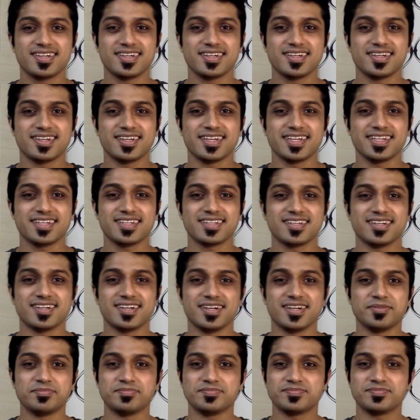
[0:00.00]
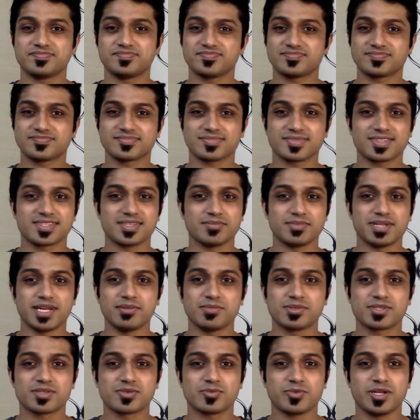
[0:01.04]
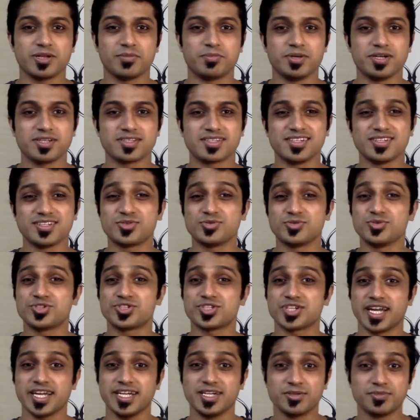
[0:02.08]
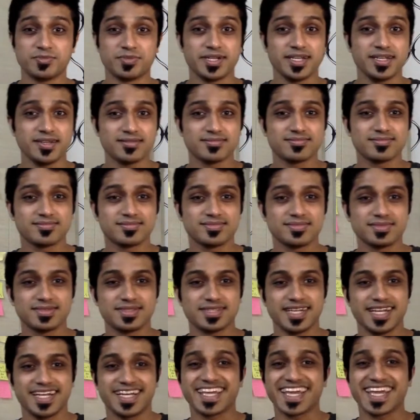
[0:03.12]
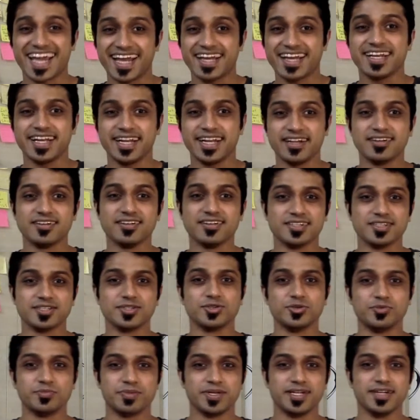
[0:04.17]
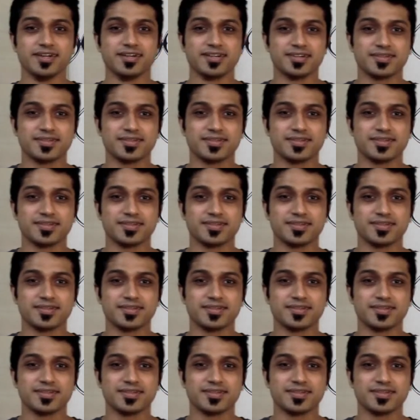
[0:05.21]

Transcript: Right? Sometimes when a person is too shy to pray, it can hinder a group prayer.